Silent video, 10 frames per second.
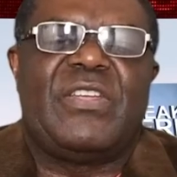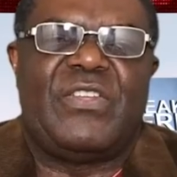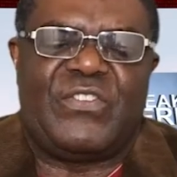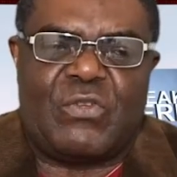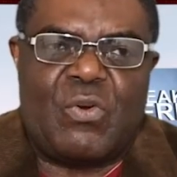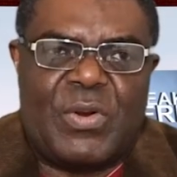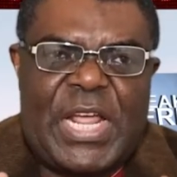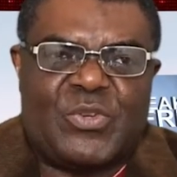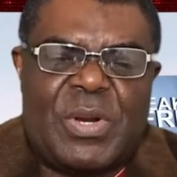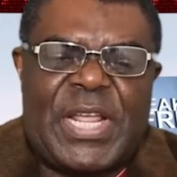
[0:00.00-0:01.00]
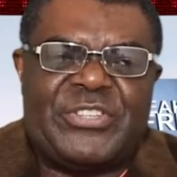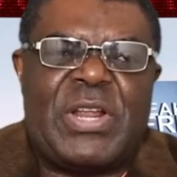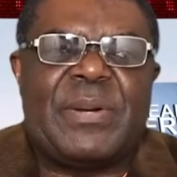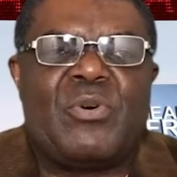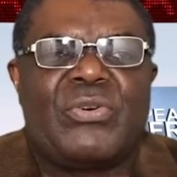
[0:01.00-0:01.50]
So that's what
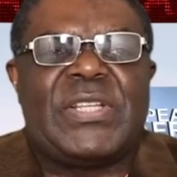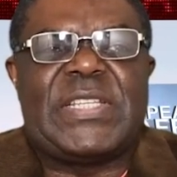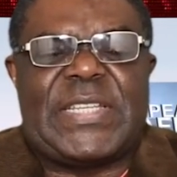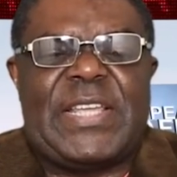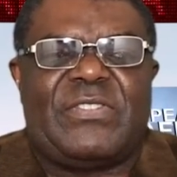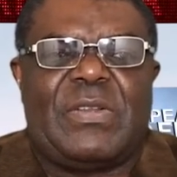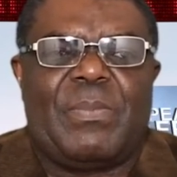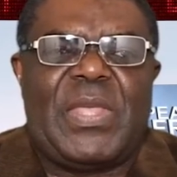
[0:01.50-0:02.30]
Nigerian democracy says.